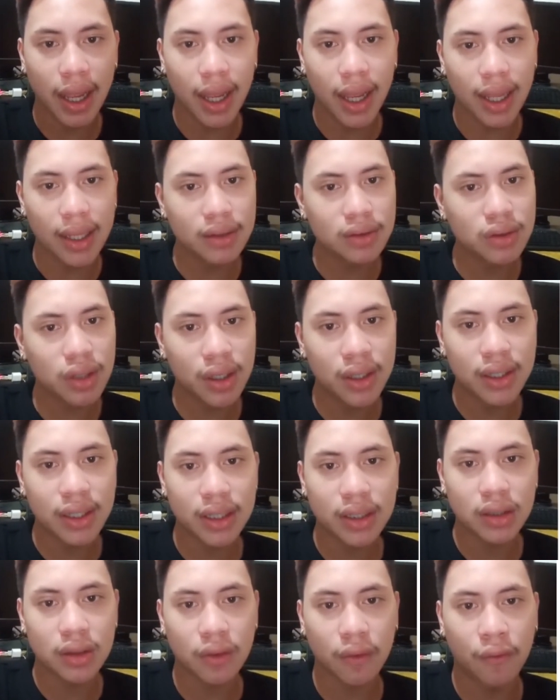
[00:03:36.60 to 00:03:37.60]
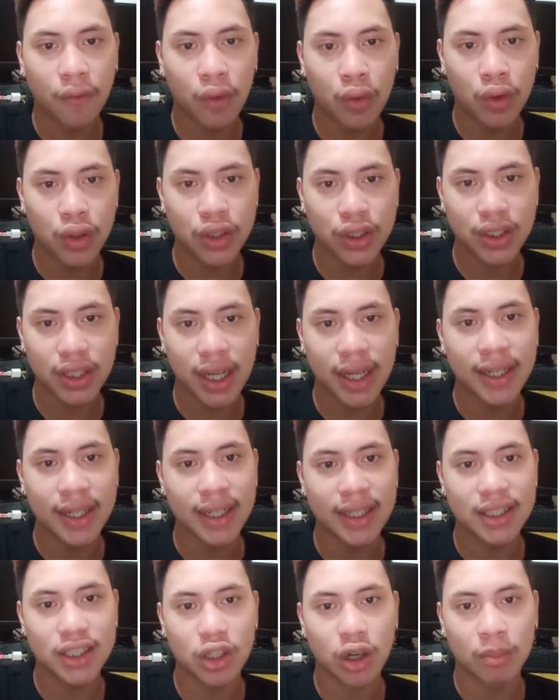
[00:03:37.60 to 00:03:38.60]
entered into force, and
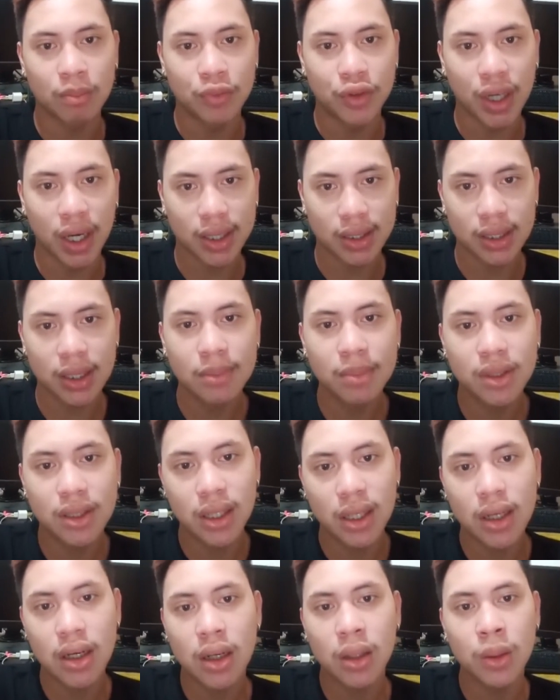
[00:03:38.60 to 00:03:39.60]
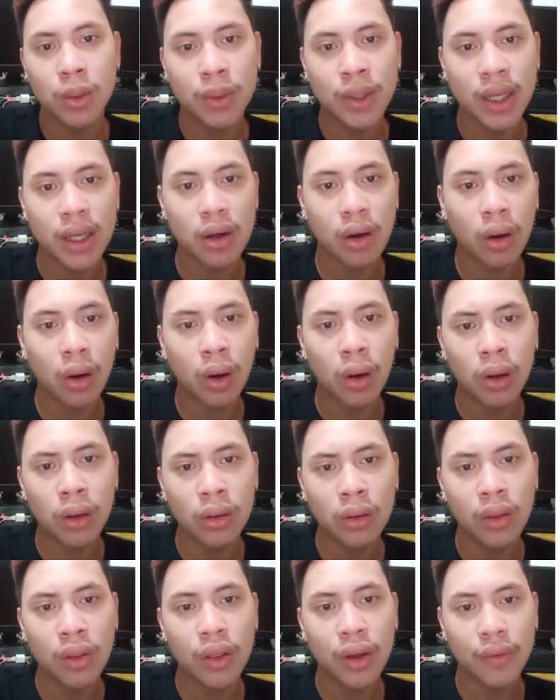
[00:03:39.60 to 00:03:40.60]
its objectives, including
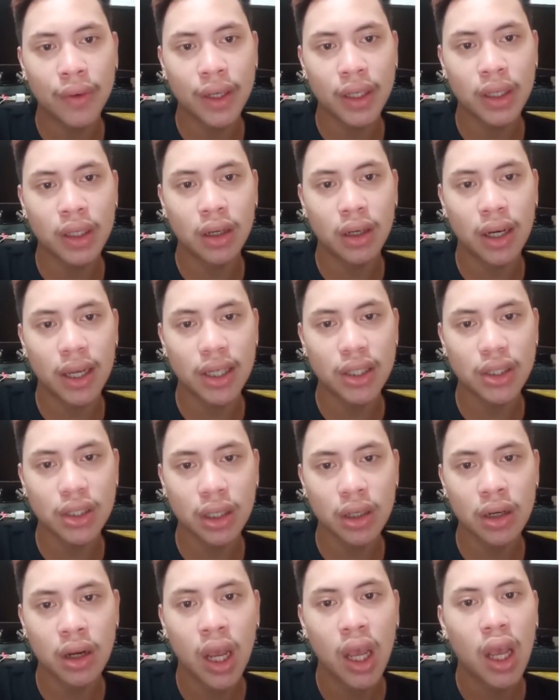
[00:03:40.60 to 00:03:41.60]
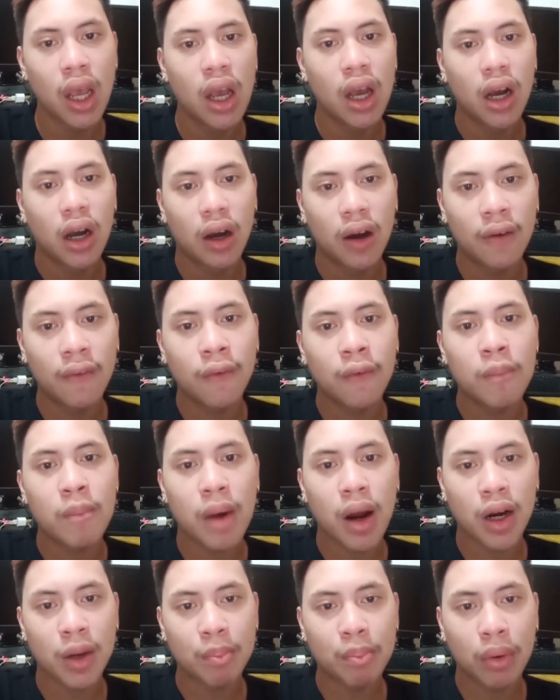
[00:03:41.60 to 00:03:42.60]
all the regulation of
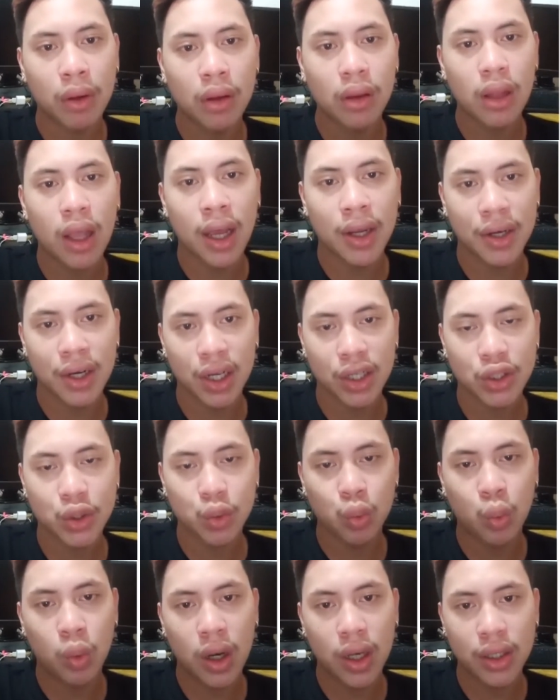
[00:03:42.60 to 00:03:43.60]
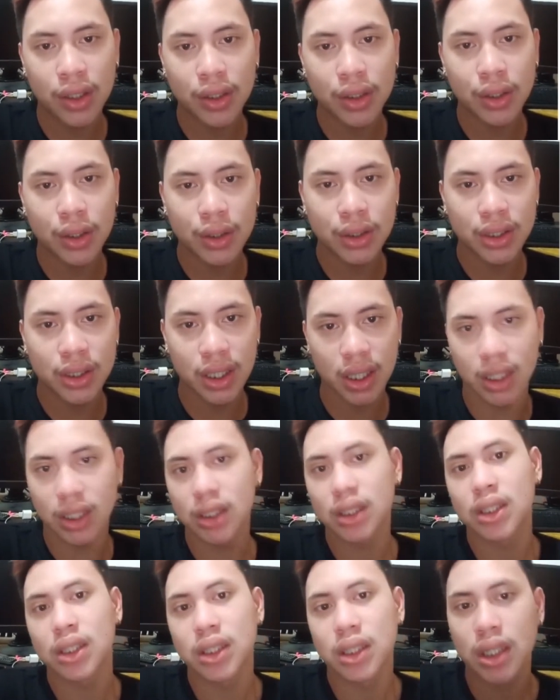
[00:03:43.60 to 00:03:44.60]
Marpol Annex 1 to
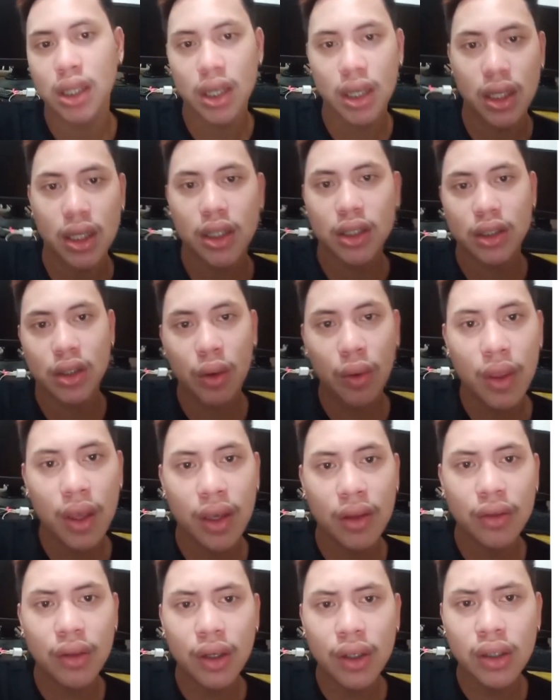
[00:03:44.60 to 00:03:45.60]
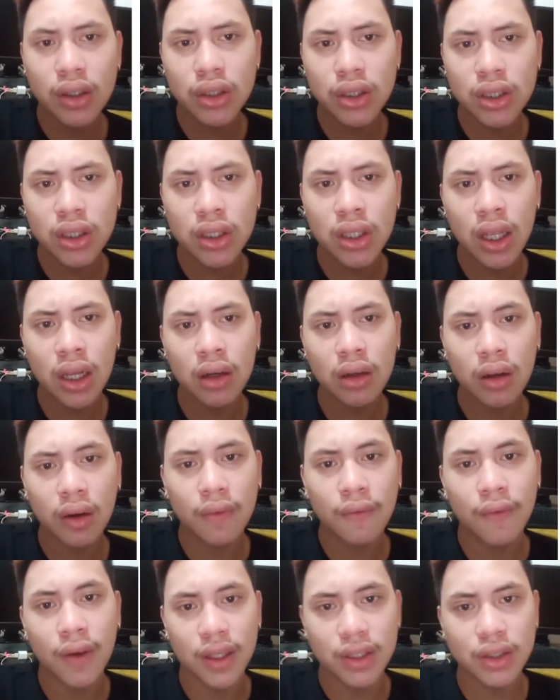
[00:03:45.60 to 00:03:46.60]
6. So the International
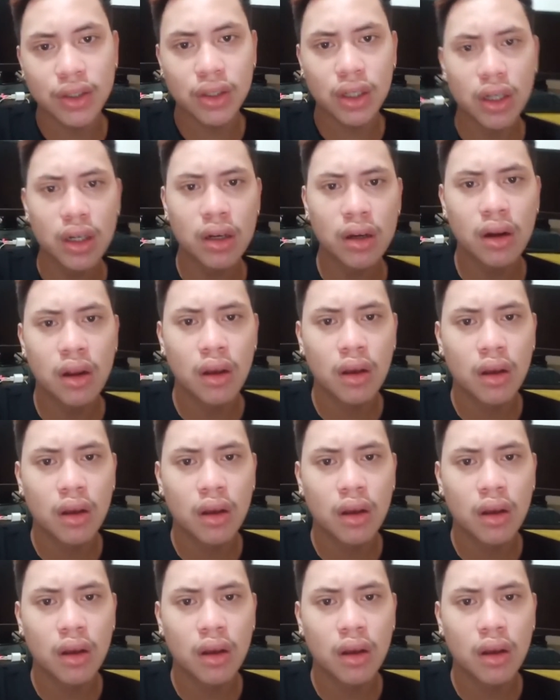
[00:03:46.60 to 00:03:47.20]
Convention